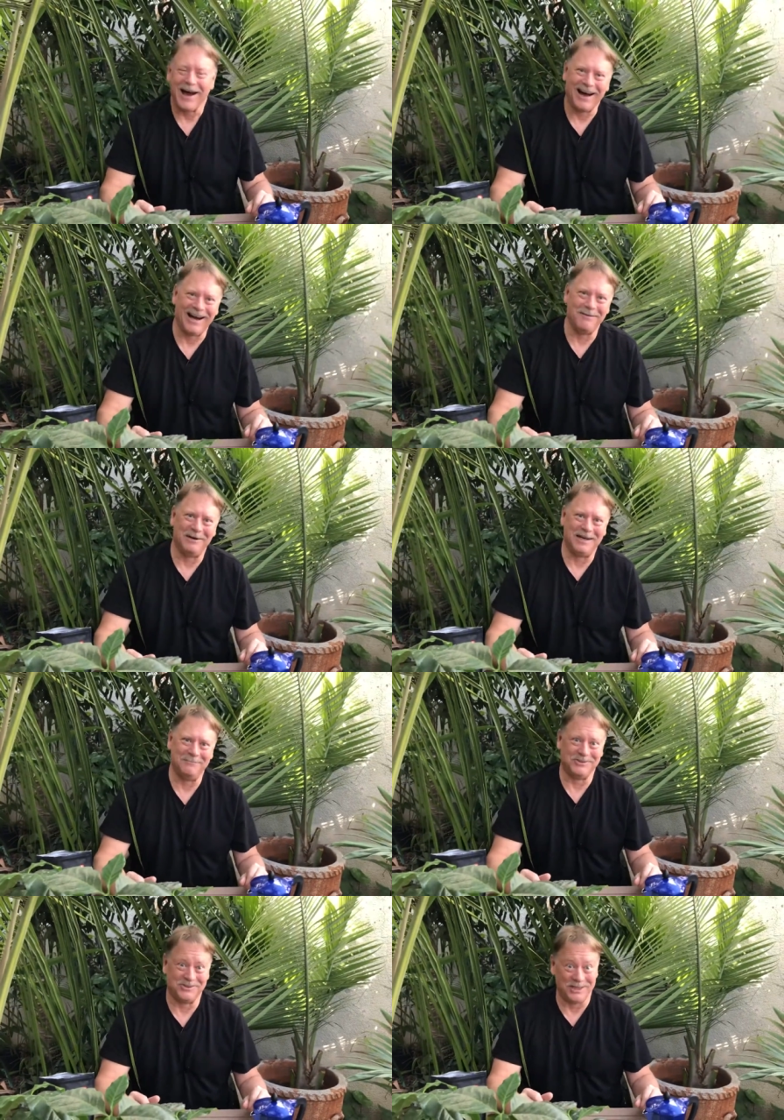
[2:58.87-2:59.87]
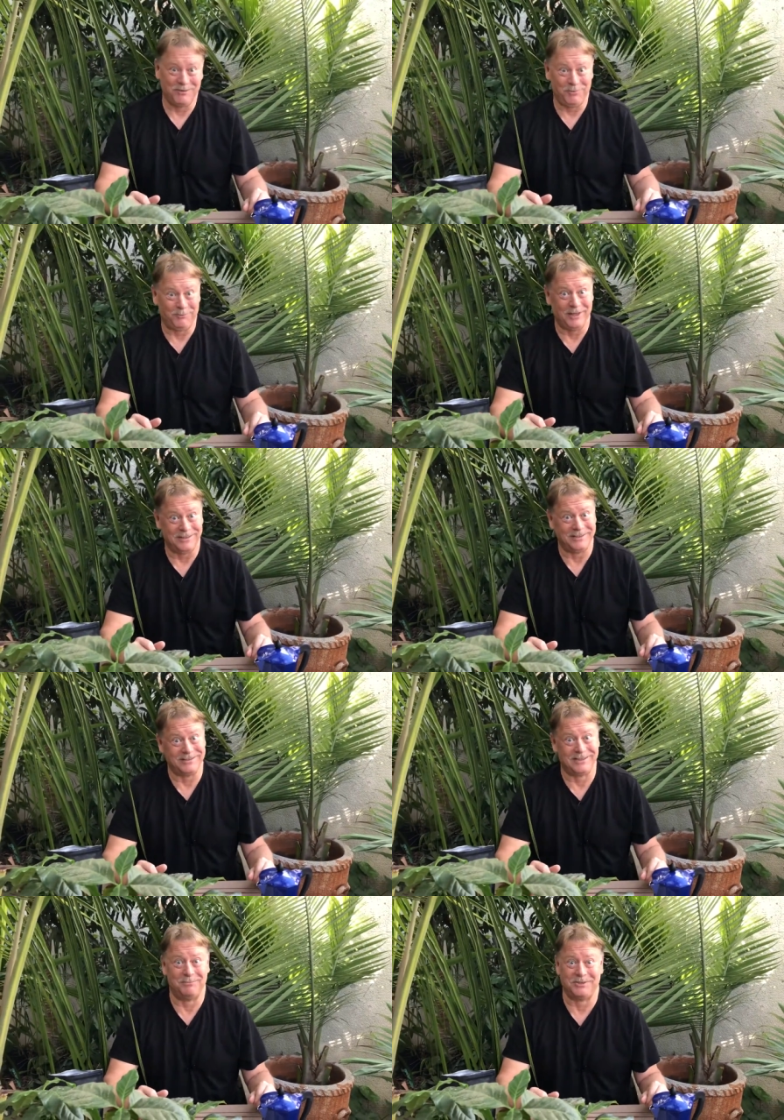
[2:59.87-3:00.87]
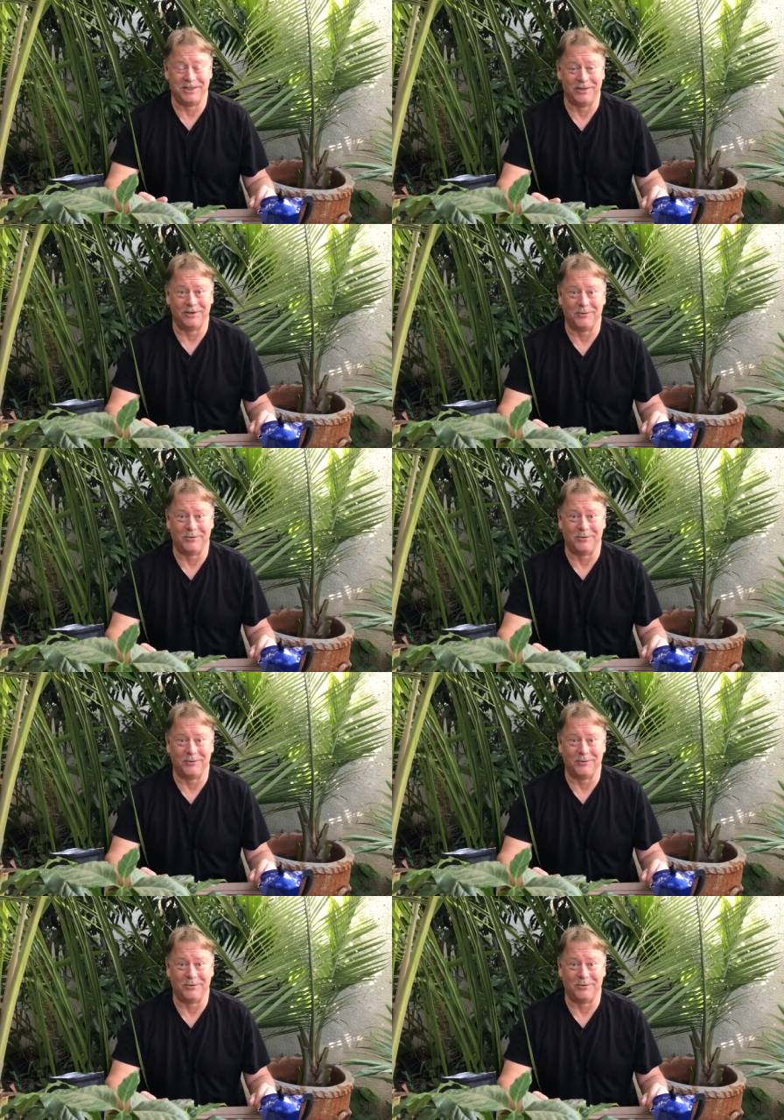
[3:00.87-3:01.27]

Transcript: Hi, my name is Jeff. If you like this type of channel, go